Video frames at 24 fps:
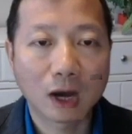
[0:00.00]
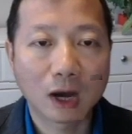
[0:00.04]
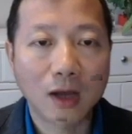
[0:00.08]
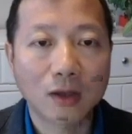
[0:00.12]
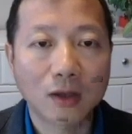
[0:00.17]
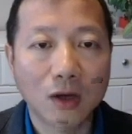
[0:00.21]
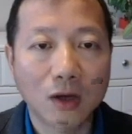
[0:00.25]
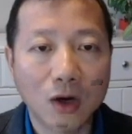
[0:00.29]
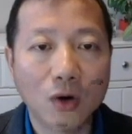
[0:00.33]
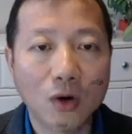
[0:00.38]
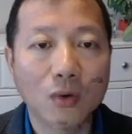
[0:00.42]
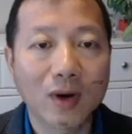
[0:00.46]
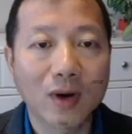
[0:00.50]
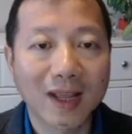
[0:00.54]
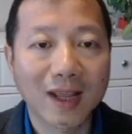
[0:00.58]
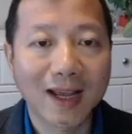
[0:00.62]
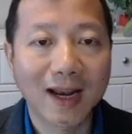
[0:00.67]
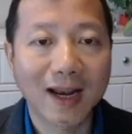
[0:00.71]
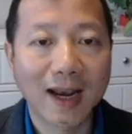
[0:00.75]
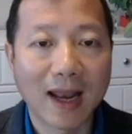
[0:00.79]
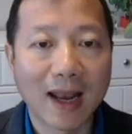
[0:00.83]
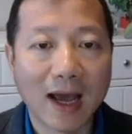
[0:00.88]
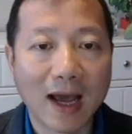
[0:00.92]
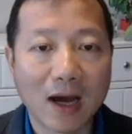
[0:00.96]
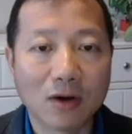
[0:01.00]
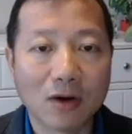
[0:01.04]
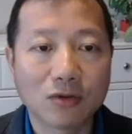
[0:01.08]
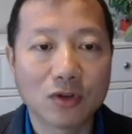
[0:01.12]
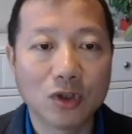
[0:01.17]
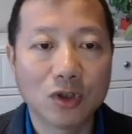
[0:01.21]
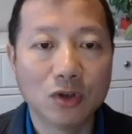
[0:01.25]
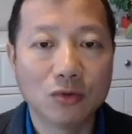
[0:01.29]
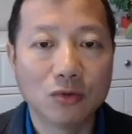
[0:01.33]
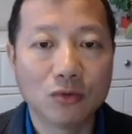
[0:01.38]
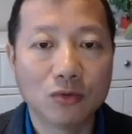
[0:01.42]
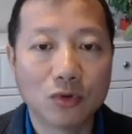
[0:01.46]
not only
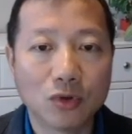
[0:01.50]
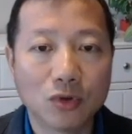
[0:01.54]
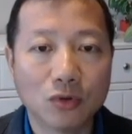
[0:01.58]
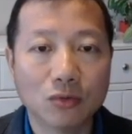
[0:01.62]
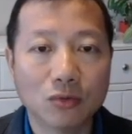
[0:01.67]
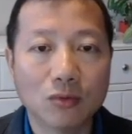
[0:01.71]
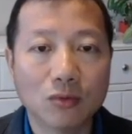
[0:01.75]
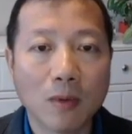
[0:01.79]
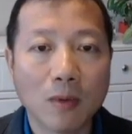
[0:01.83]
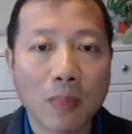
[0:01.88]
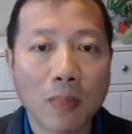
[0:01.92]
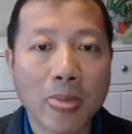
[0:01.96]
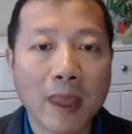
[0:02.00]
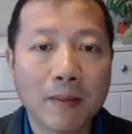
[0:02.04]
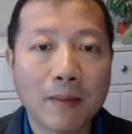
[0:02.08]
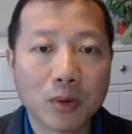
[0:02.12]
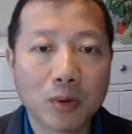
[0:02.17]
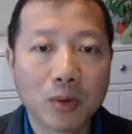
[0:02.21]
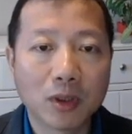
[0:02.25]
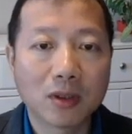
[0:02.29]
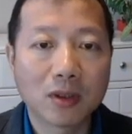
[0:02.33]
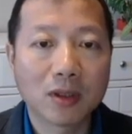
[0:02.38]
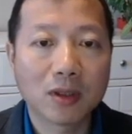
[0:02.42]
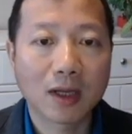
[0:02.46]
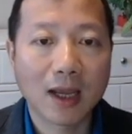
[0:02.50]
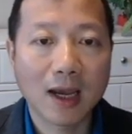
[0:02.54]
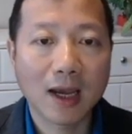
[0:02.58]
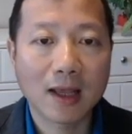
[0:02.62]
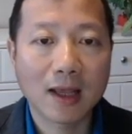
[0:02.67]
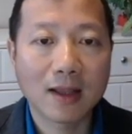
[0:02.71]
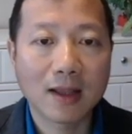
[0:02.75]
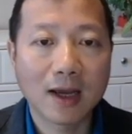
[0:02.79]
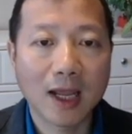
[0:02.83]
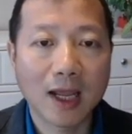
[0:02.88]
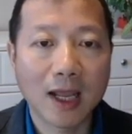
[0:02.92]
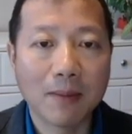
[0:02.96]
allows you to put
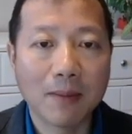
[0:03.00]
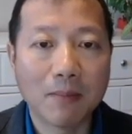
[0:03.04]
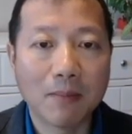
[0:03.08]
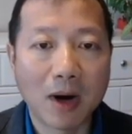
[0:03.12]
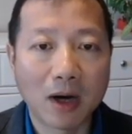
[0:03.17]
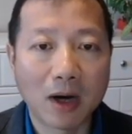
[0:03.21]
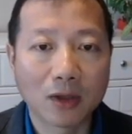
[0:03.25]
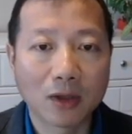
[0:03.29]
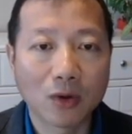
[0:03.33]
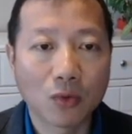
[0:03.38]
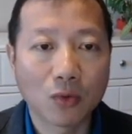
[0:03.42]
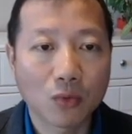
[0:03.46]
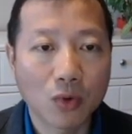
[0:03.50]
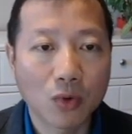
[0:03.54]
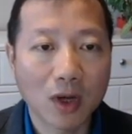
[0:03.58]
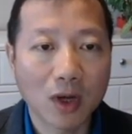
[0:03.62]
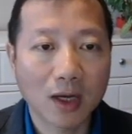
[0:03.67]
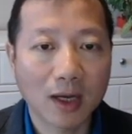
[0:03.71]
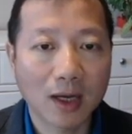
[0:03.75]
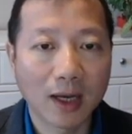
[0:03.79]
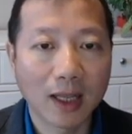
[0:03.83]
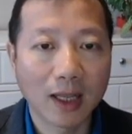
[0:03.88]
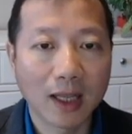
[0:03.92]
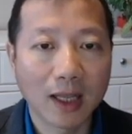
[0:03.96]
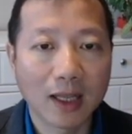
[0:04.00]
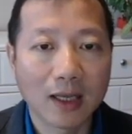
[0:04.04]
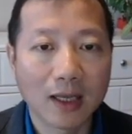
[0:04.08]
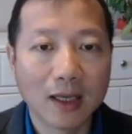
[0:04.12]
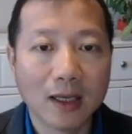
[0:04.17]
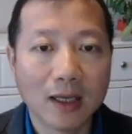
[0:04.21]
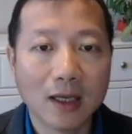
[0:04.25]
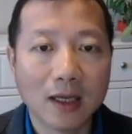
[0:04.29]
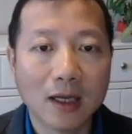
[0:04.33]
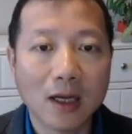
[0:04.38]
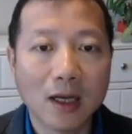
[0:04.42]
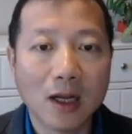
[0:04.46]
together a model
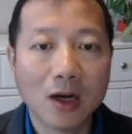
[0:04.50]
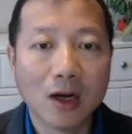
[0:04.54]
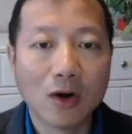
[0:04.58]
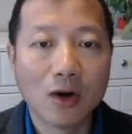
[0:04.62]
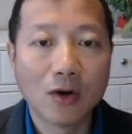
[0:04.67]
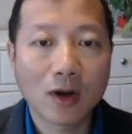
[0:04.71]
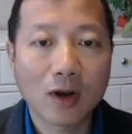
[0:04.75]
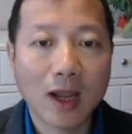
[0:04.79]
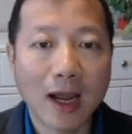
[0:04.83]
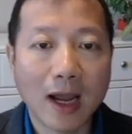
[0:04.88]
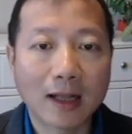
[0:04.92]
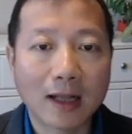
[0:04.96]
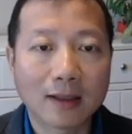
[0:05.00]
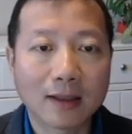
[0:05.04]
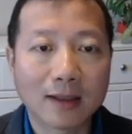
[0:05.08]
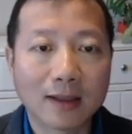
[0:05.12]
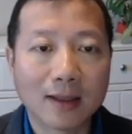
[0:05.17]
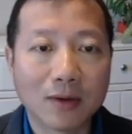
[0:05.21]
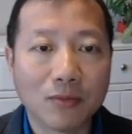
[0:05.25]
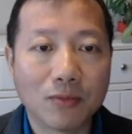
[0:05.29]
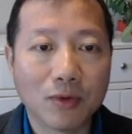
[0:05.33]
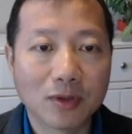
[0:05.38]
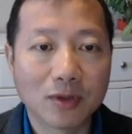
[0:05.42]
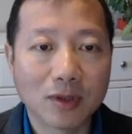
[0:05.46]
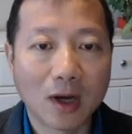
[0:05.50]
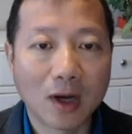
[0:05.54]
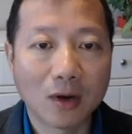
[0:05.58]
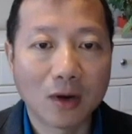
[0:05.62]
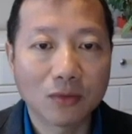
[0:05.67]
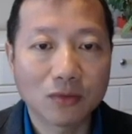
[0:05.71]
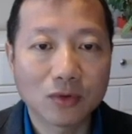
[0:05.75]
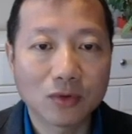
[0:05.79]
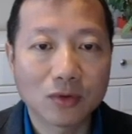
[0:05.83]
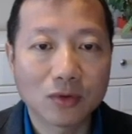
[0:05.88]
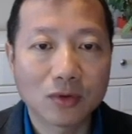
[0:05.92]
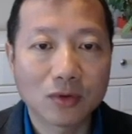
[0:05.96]
quickly, look at the
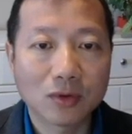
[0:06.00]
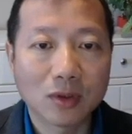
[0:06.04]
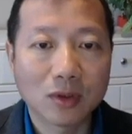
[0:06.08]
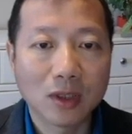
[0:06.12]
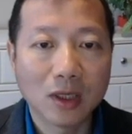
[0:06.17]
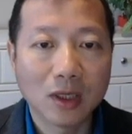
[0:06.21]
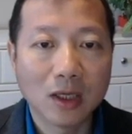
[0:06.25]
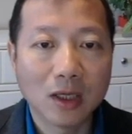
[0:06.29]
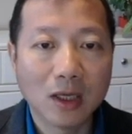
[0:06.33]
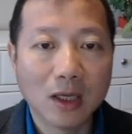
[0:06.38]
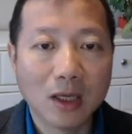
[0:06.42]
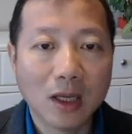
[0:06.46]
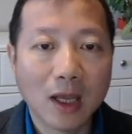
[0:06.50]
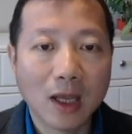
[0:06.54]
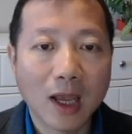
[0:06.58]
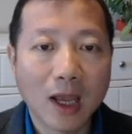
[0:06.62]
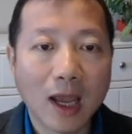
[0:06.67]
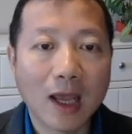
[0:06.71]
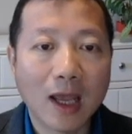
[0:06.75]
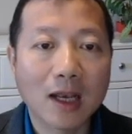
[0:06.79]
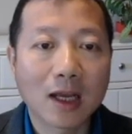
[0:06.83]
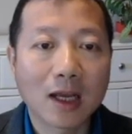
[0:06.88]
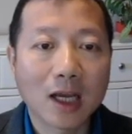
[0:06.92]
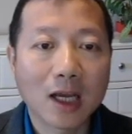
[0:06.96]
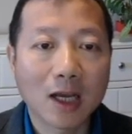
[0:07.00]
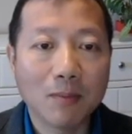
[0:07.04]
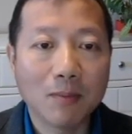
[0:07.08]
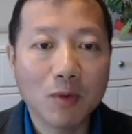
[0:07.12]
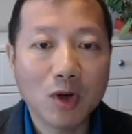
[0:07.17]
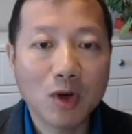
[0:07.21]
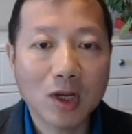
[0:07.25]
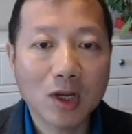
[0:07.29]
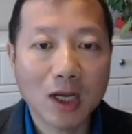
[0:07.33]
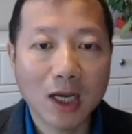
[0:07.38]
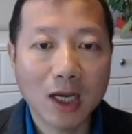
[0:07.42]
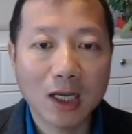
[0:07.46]
results, and
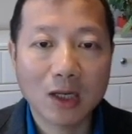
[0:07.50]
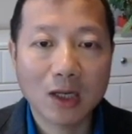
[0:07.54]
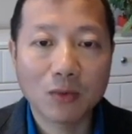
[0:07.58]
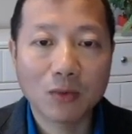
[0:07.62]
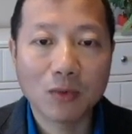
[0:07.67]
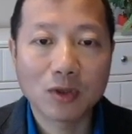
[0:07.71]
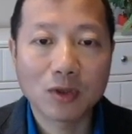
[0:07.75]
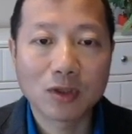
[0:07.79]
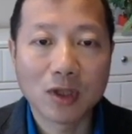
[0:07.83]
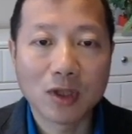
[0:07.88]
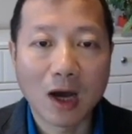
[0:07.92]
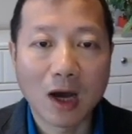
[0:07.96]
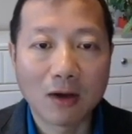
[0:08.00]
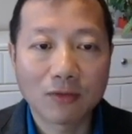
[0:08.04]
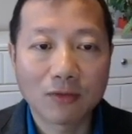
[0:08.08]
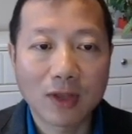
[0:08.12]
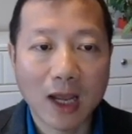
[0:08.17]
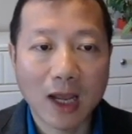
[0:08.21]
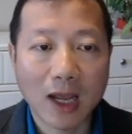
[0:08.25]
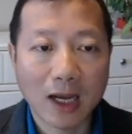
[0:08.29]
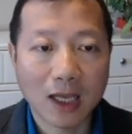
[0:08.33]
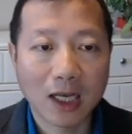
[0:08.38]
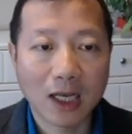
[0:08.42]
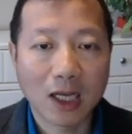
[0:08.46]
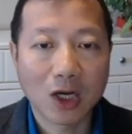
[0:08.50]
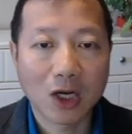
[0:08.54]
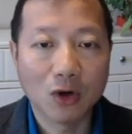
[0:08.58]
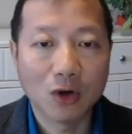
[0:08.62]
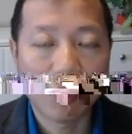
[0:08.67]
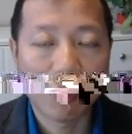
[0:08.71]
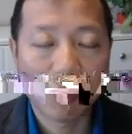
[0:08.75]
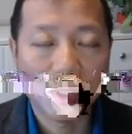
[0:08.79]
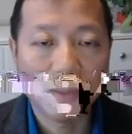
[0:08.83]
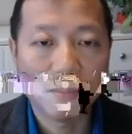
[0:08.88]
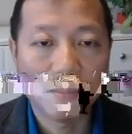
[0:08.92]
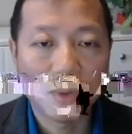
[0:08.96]
communicate with
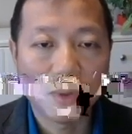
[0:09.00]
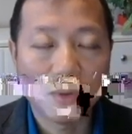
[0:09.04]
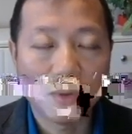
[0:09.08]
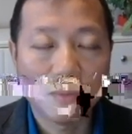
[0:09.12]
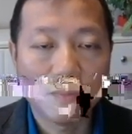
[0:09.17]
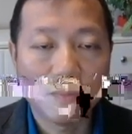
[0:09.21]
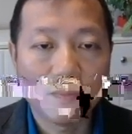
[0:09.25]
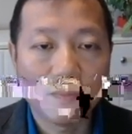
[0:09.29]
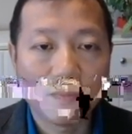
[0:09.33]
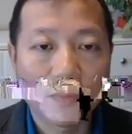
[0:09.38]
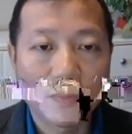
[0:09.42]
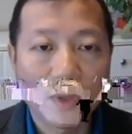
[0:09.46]
non-technical people,